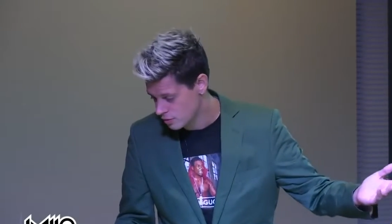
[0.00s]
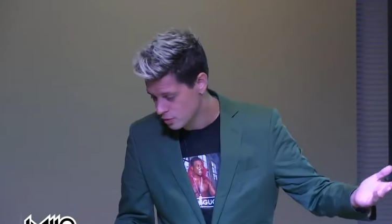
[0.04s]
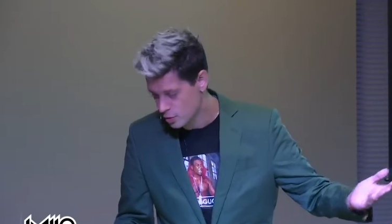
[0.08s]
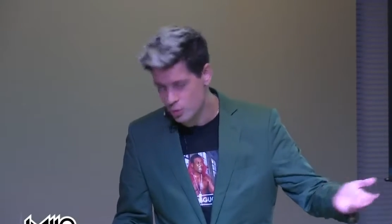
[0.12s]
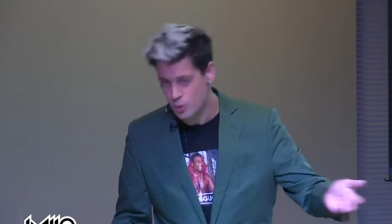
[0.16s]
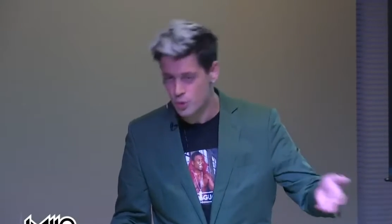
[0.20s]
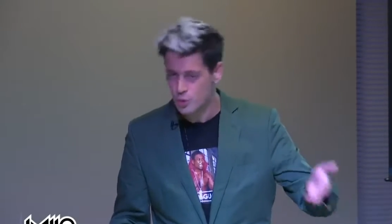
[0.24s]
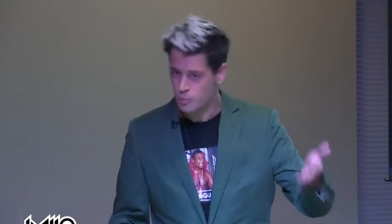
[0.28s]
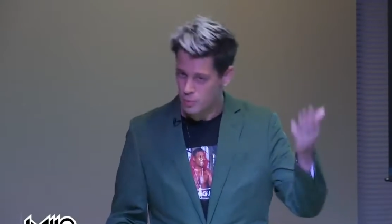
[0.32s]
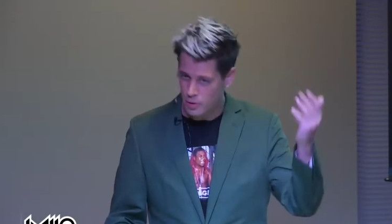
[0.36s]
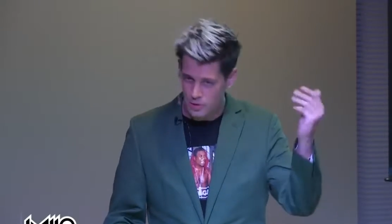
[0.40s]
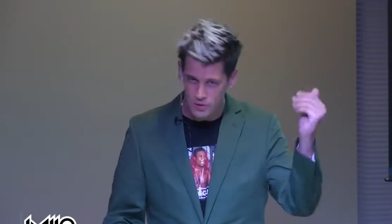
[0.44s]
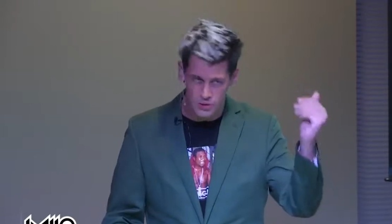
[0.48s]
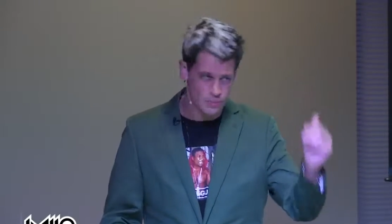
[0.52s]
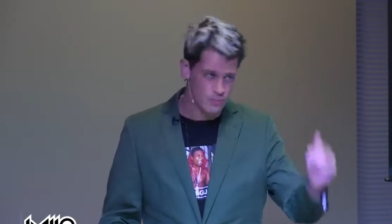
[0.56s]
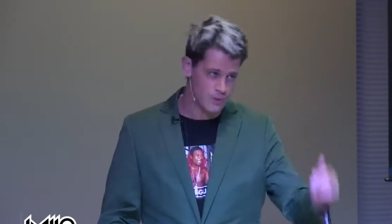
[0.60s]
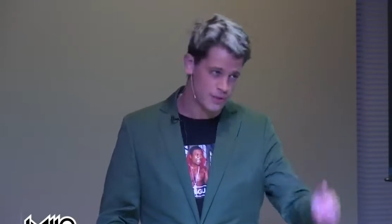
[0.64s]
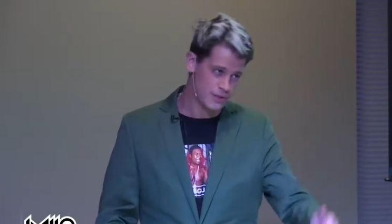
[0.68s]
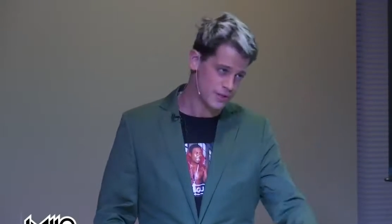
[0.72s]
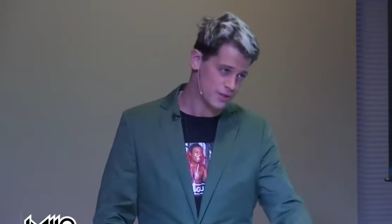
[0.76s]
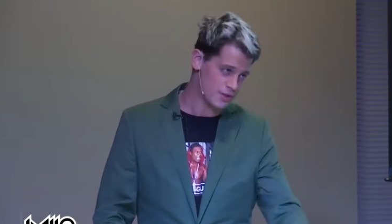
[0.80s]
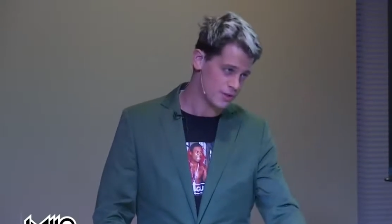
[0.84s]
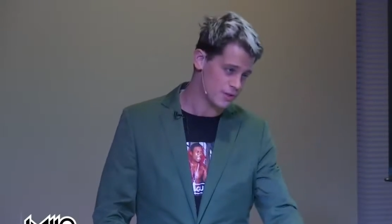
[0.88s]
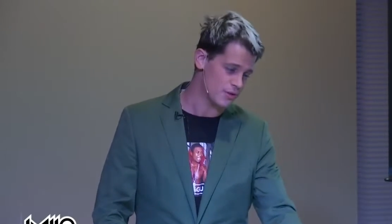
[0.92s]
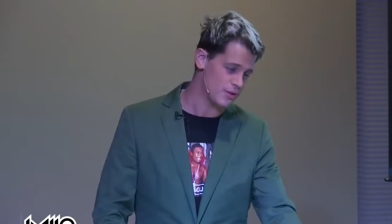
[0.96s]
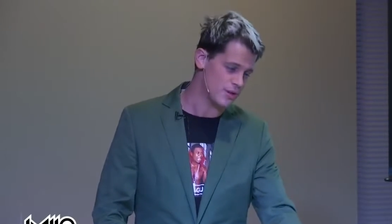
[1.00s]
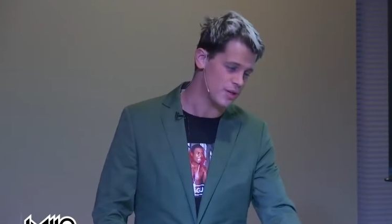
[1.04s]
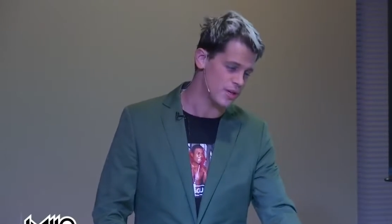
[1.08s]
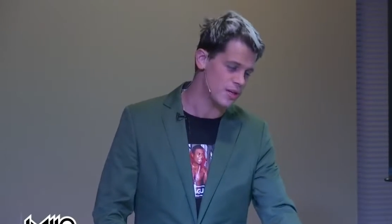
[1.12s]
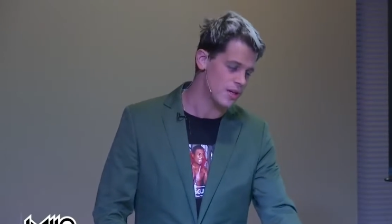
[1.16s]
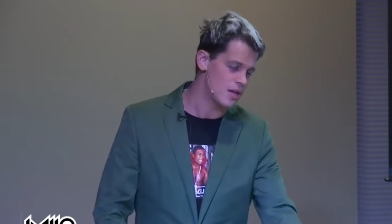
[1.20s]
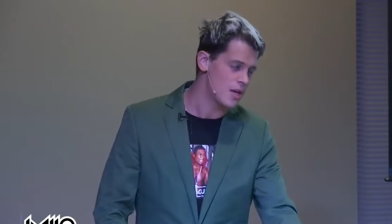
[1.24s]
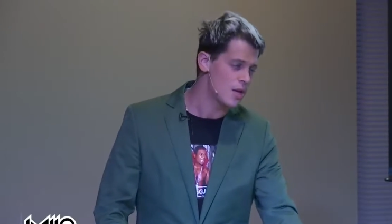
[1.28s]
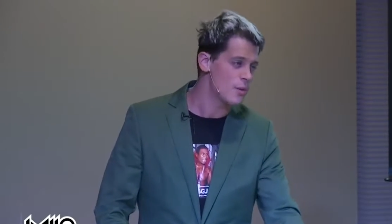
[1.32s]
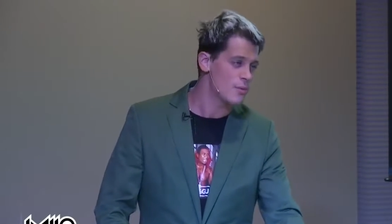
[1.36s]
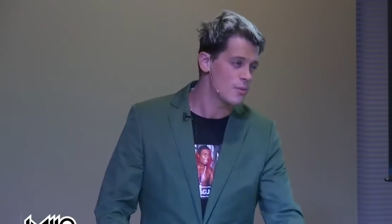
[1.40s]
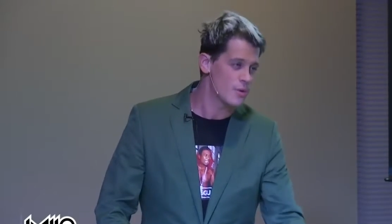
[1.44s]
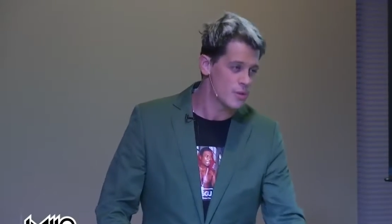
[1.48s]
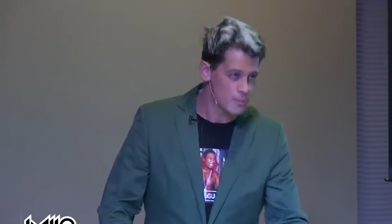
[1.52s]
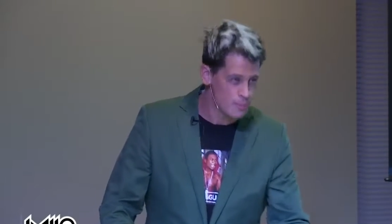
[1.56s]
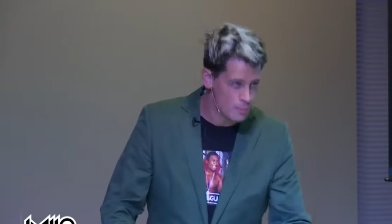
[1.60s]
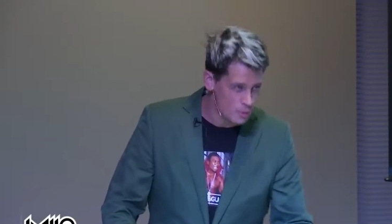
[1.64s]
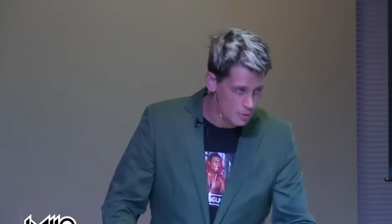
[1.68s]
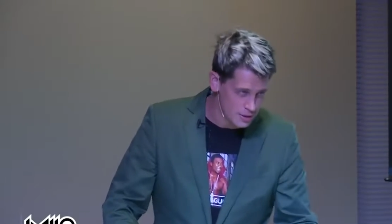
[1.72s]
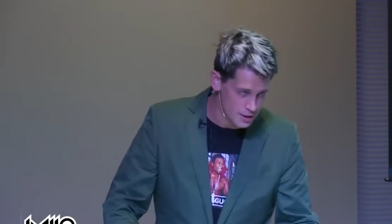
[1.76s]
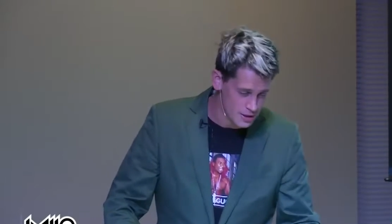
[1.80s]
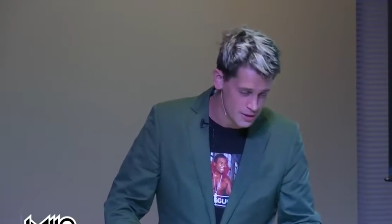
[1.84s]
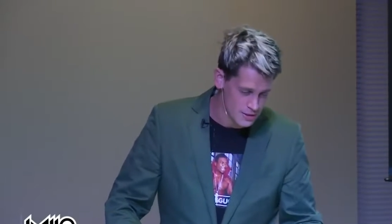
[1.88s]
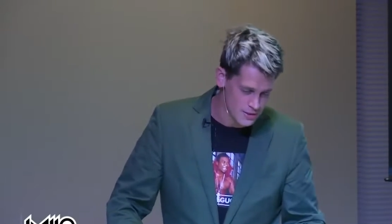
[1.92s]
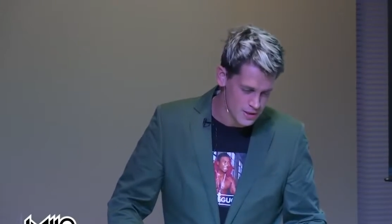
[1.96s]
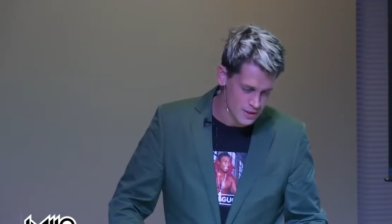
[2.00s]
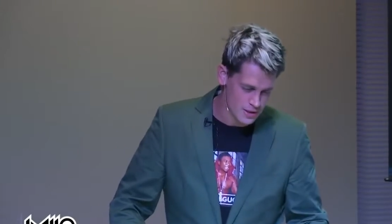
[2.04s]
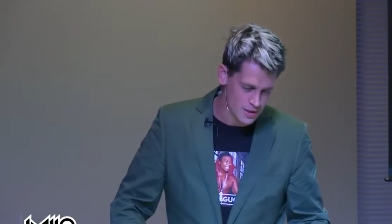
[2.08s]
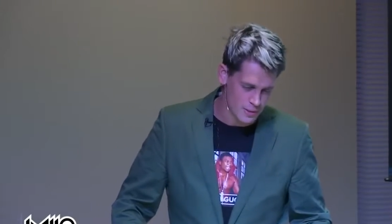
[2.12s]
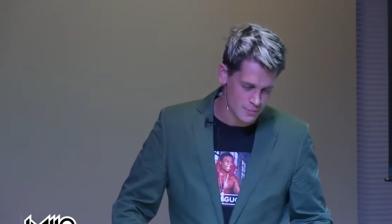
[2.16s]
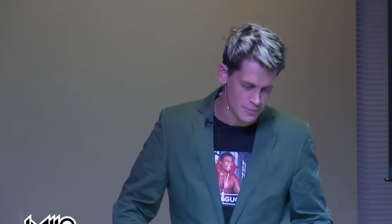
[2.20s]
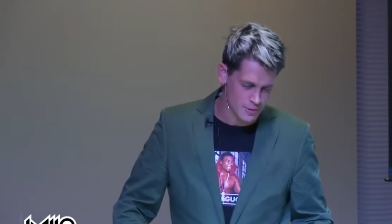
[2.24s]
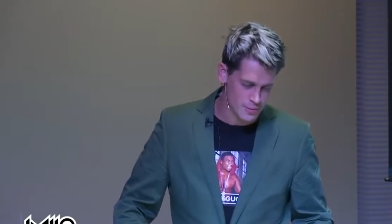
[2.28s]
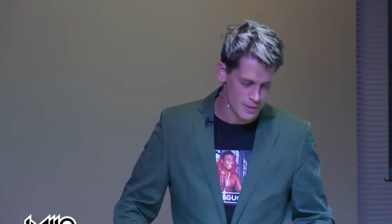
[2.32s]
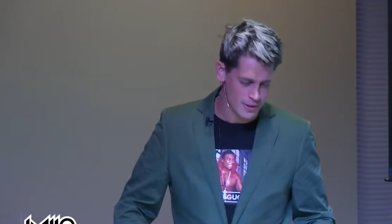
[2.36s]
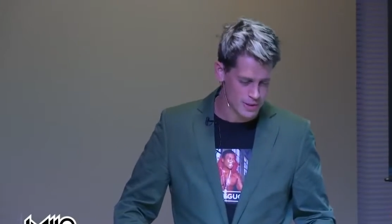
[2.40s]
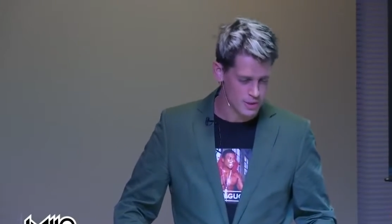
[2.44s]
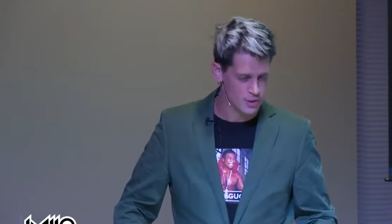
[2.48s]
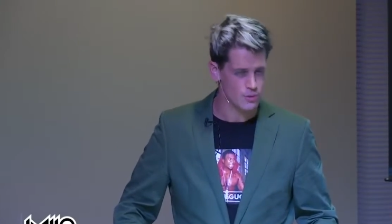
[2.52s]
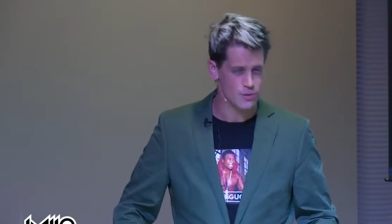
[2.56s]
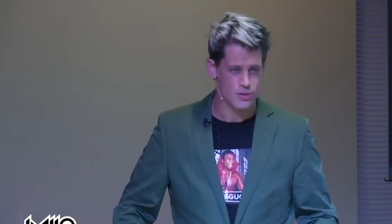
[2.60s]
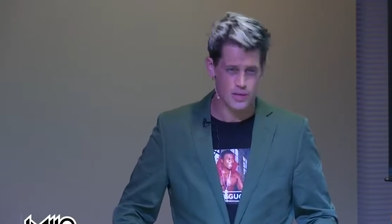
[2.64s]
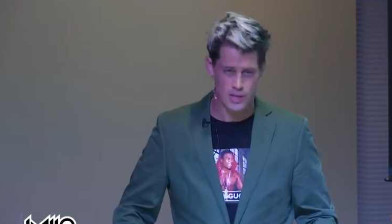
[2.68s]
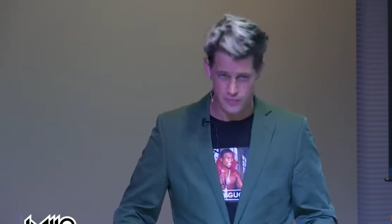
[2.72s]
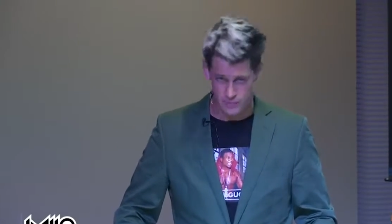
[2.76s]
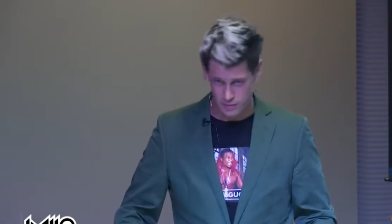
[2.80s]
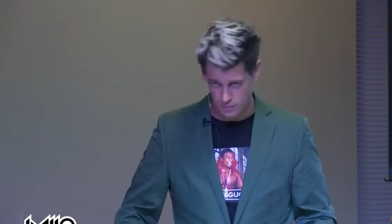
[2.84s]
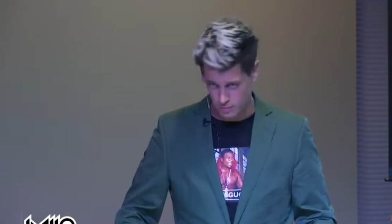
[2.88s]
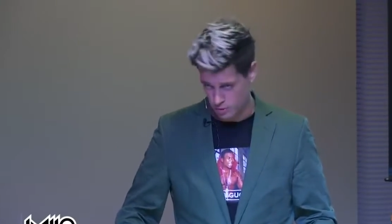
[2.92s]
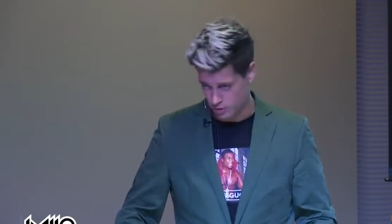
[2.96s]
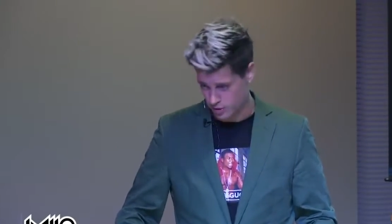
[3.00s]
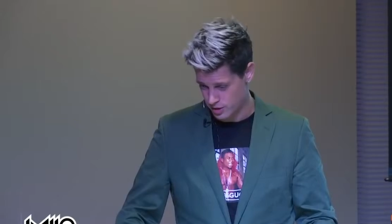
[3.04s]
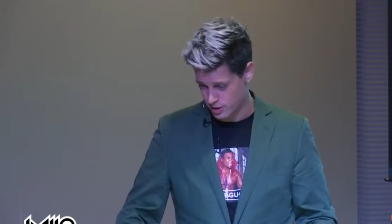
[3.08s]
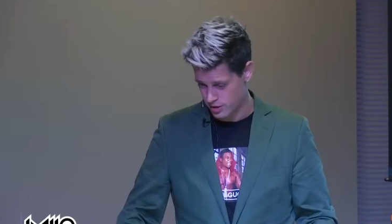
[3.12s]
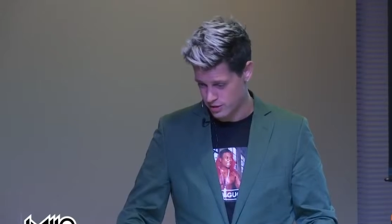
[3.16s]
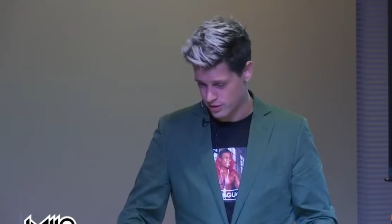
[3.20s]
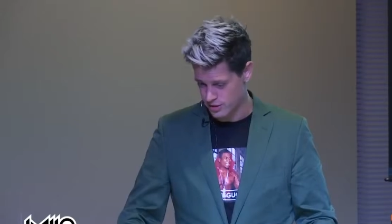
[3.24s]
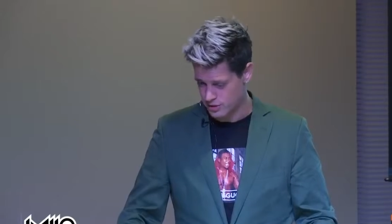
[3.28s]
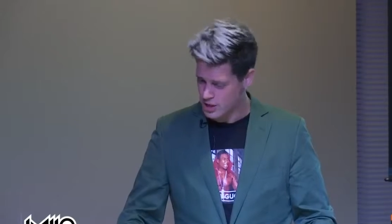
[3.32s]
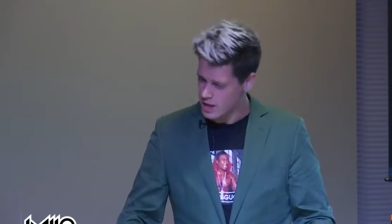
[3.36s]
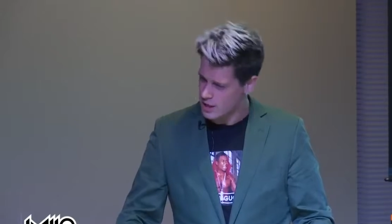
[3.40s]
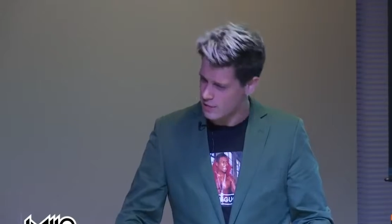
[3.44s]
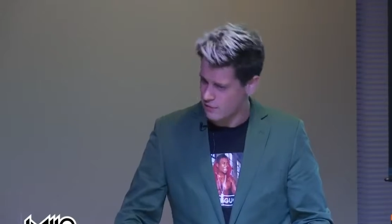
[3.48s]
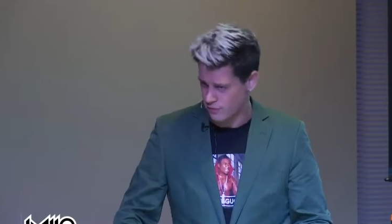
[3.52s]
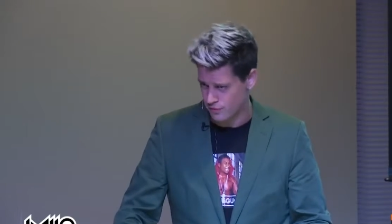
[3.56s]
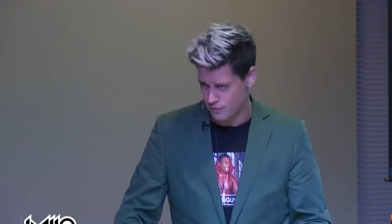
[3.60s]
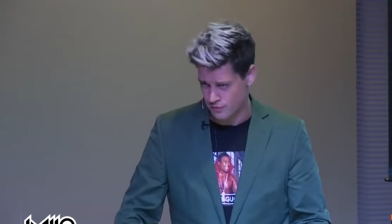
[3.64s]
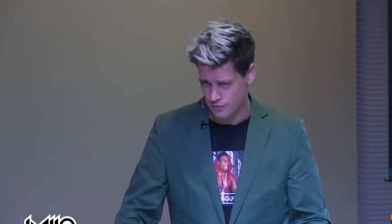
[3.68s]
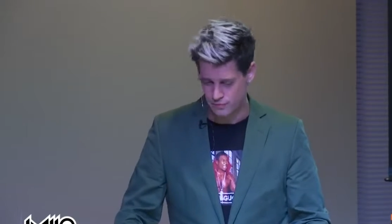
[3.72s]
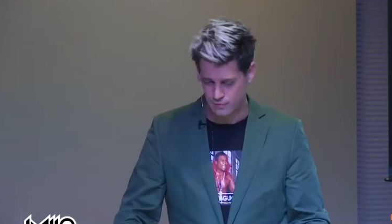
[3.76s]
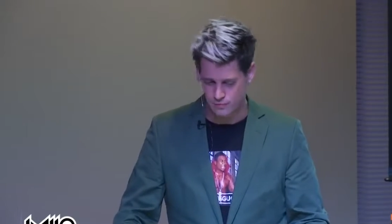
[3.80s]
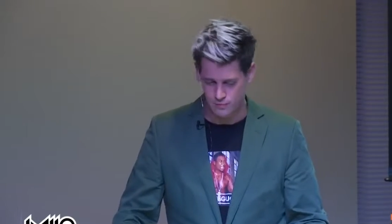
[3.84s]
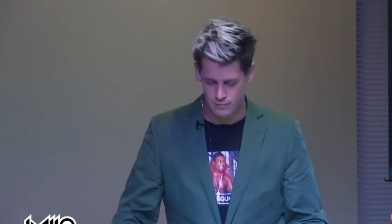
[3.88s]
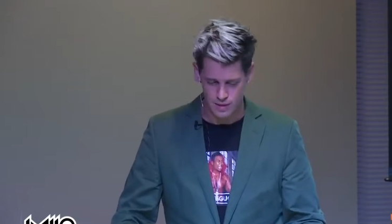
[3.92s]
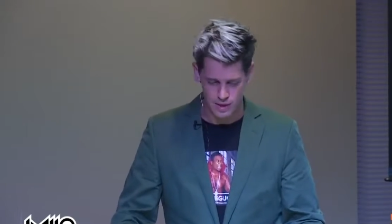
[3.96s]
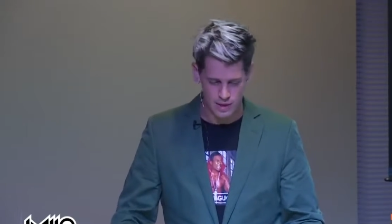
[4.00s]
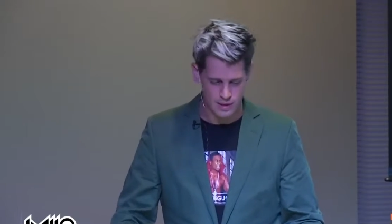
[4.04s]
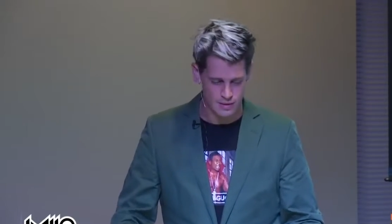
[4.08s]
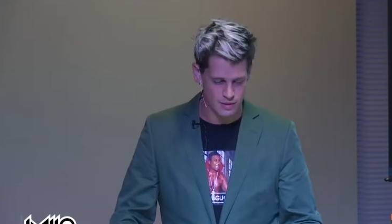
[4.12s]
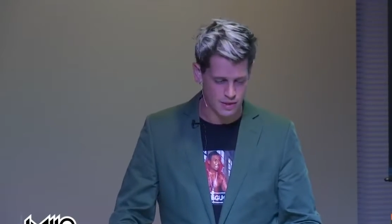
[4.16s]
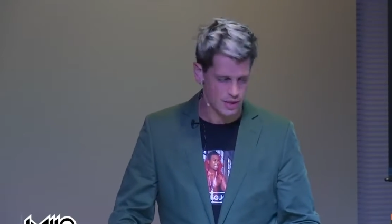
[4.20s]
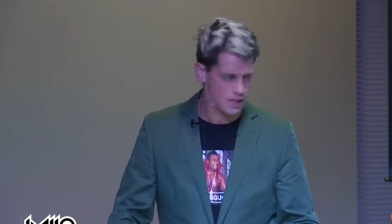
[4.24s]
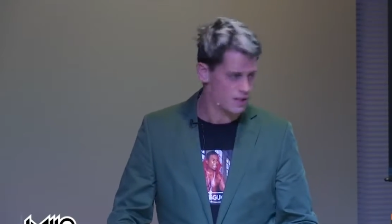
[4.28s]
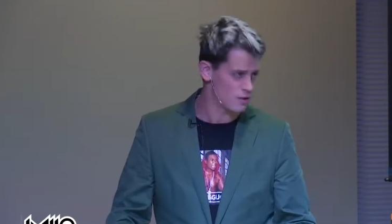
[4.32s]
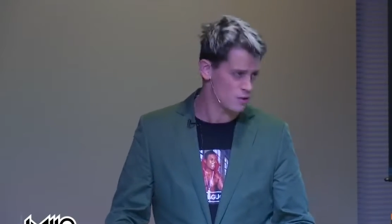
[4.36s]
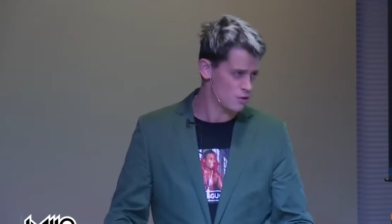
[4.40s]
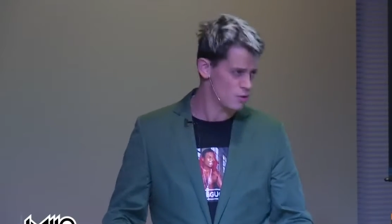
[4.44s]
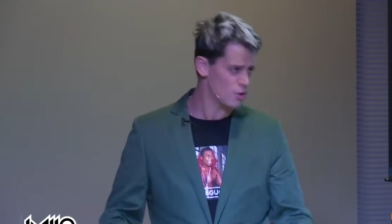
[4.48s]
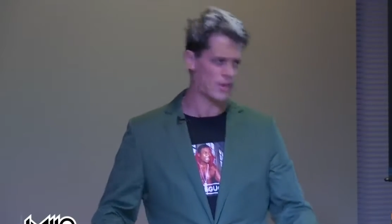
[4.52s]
Who could possibly disagree with a body set up to make sure that everybody is safe and can